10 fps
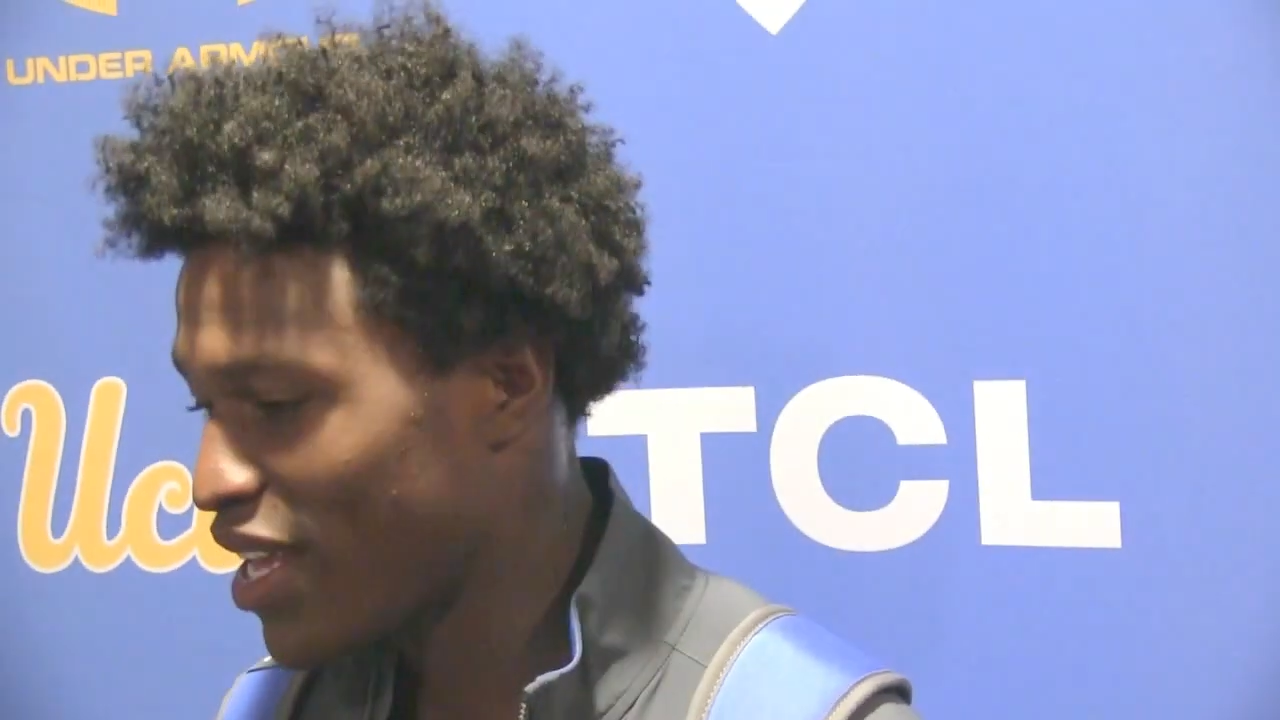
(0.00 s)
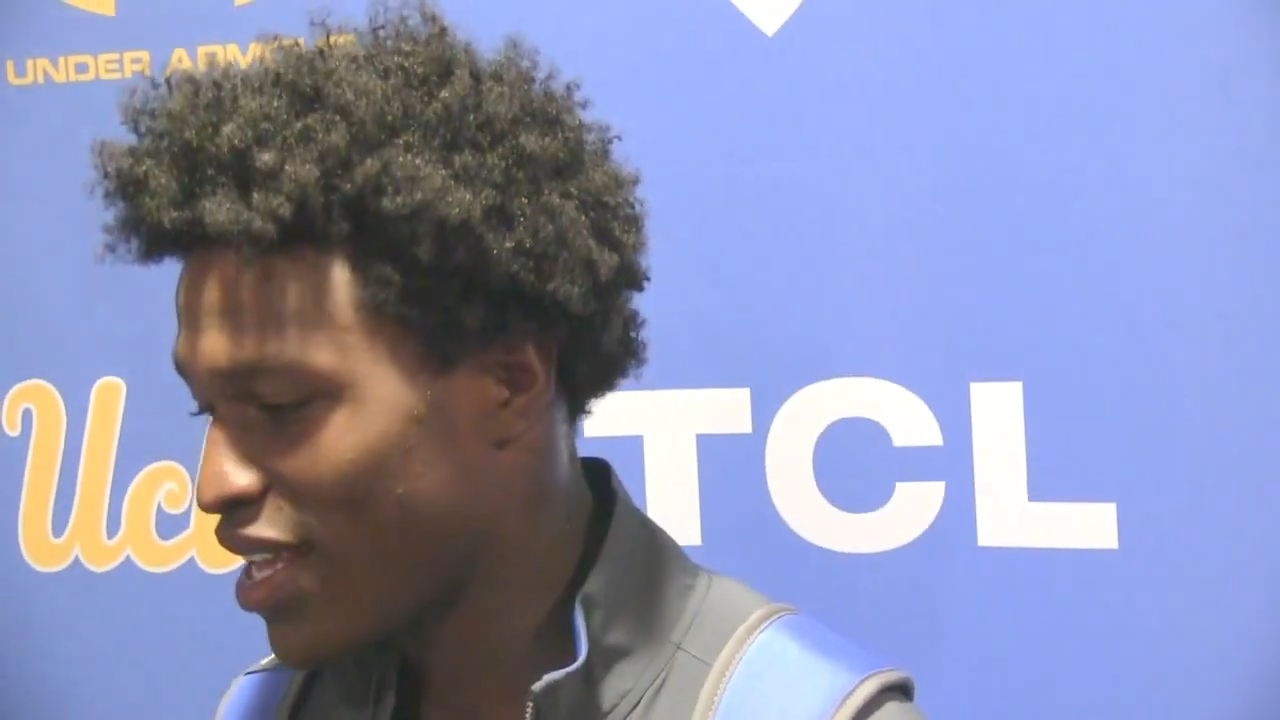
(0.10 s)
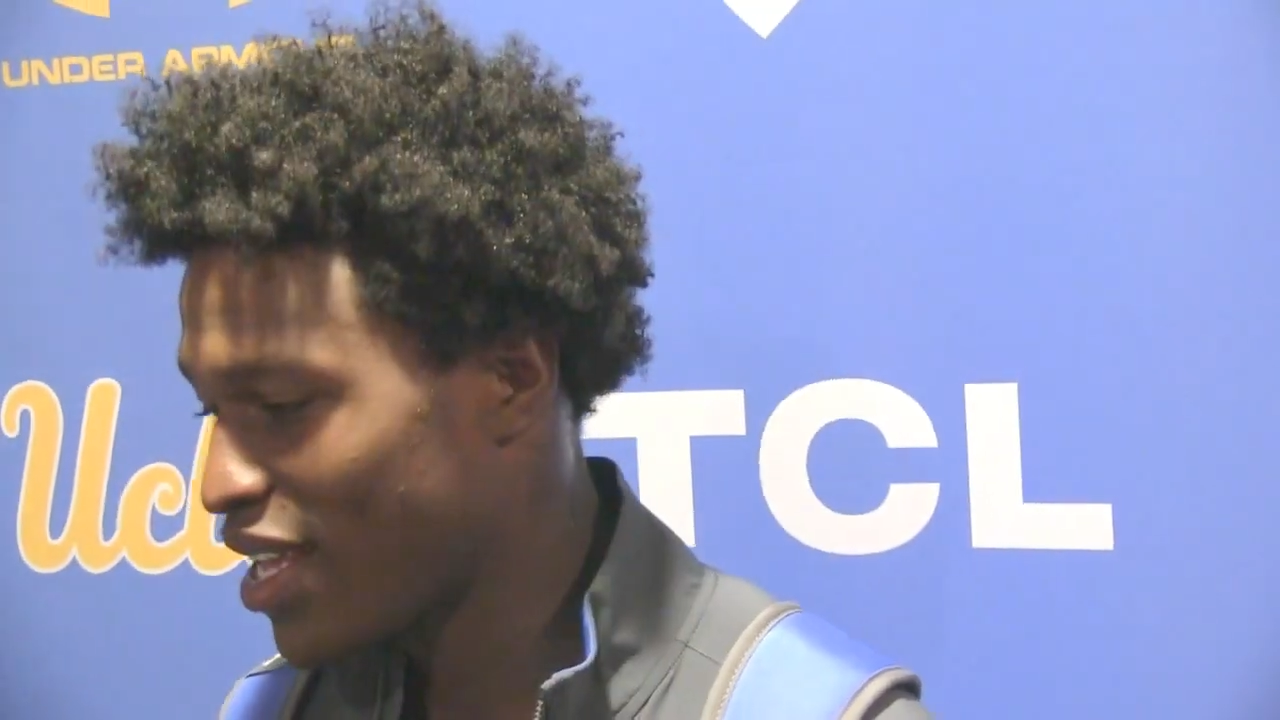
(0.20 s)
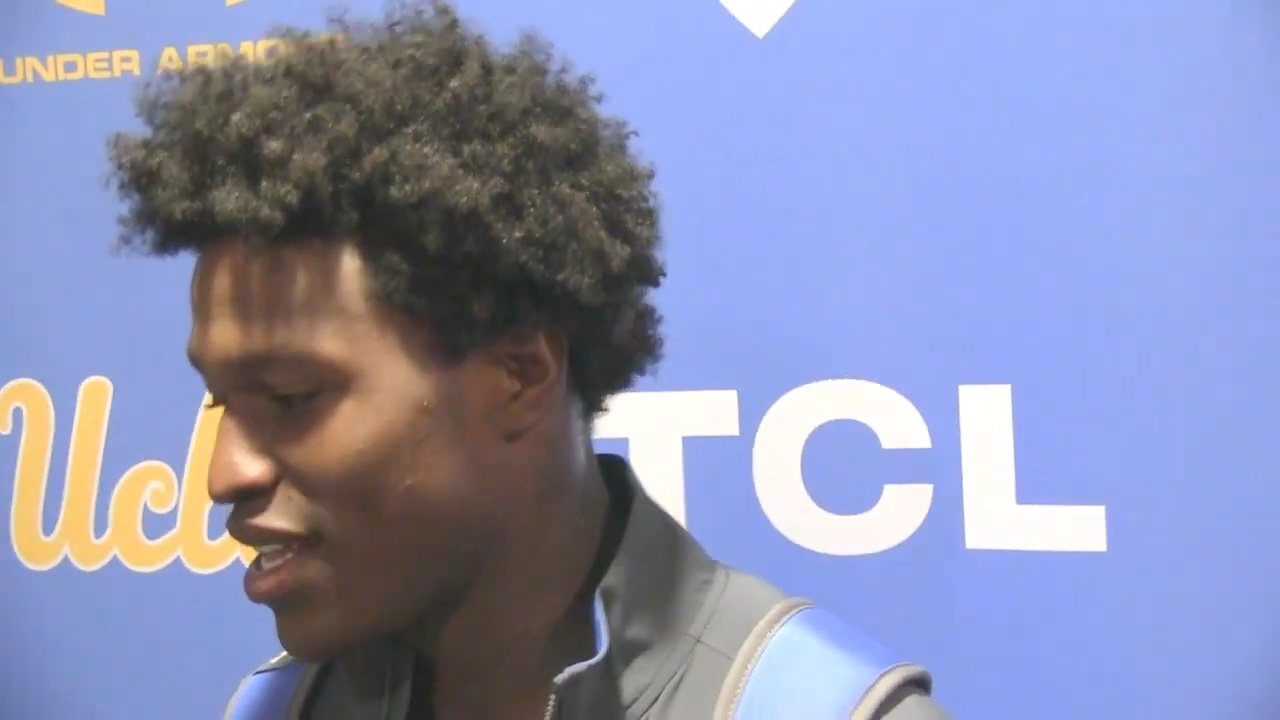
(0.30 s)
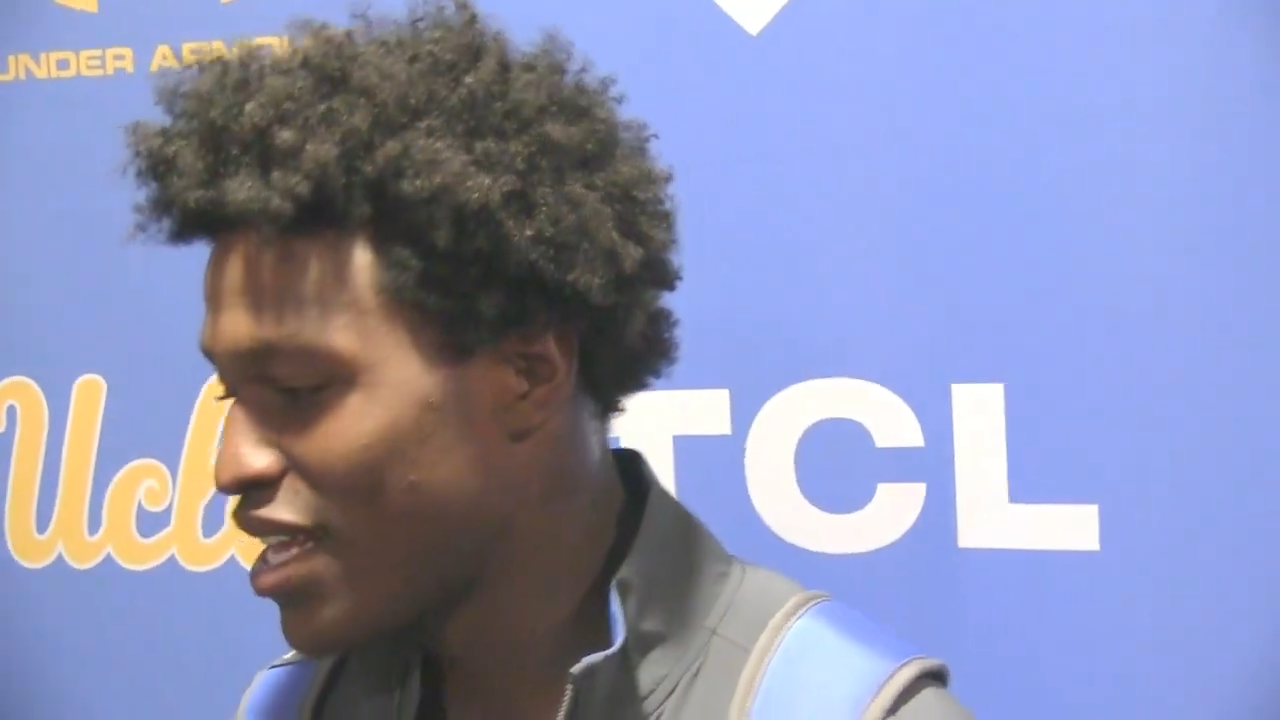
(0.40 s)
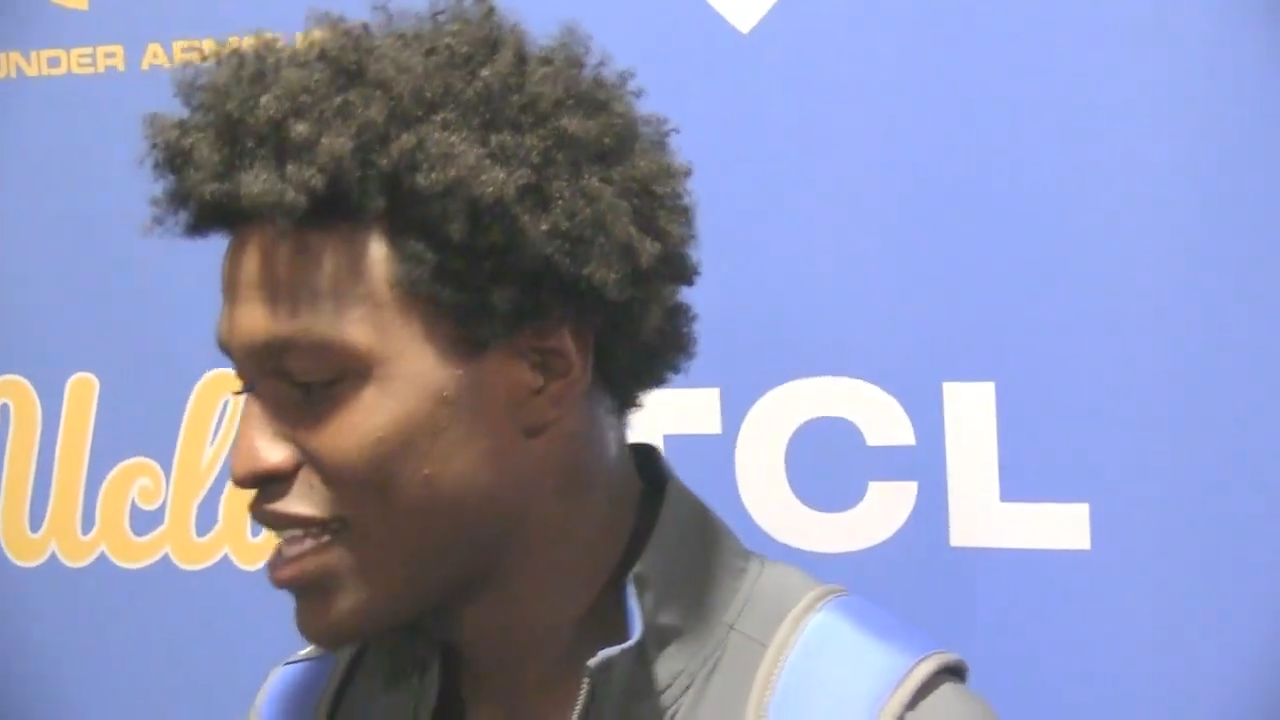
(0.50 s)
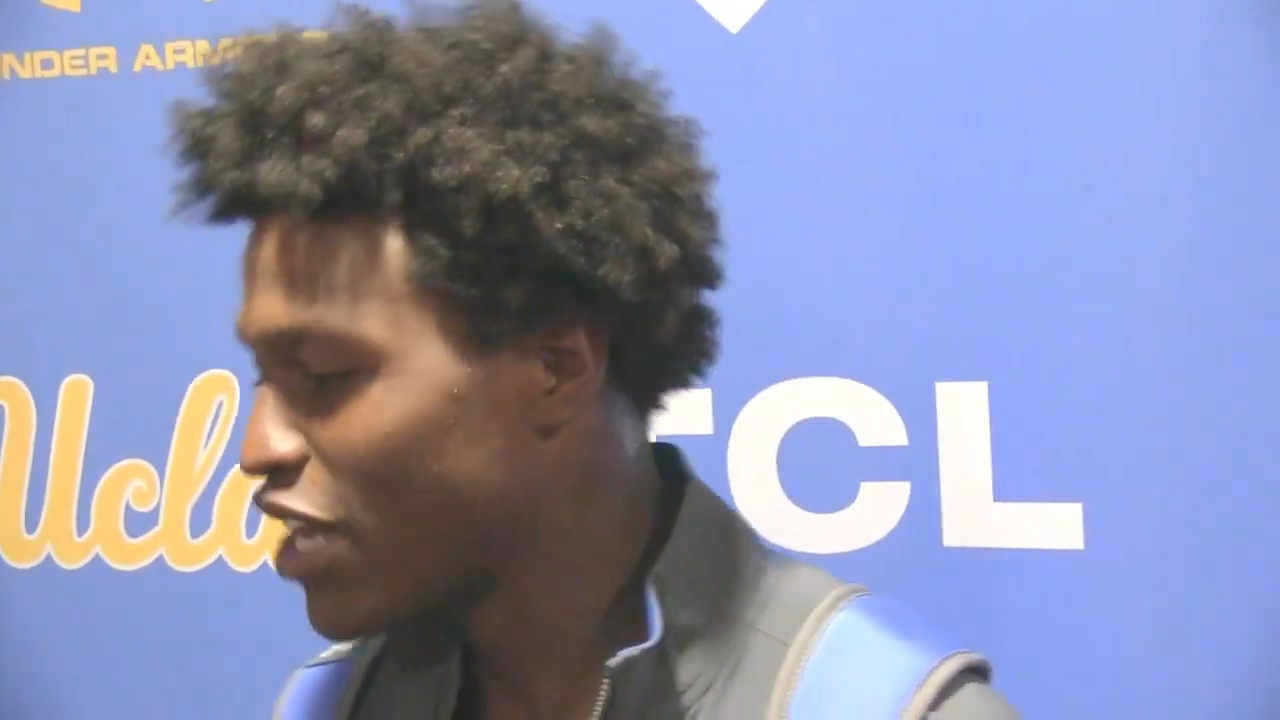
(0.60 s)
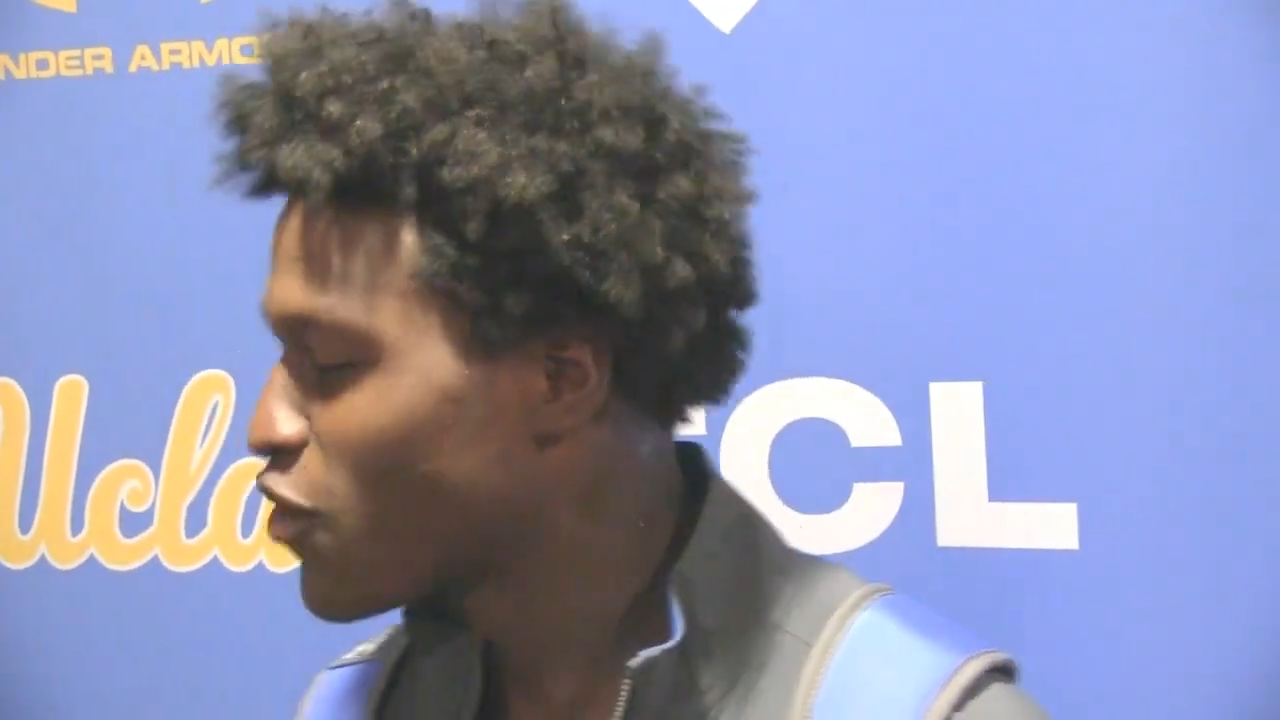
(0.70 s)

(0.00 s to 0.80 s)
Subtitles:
and that